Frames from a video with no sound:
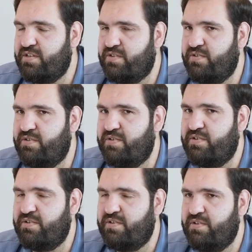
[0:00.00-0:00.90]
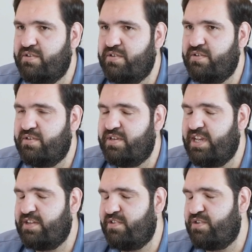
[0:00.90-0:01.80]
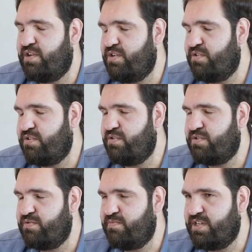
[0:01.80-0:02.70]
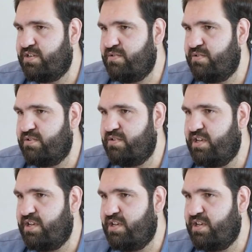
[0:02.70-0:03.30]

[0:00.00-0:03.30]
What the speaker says: So that's why I don't go too much to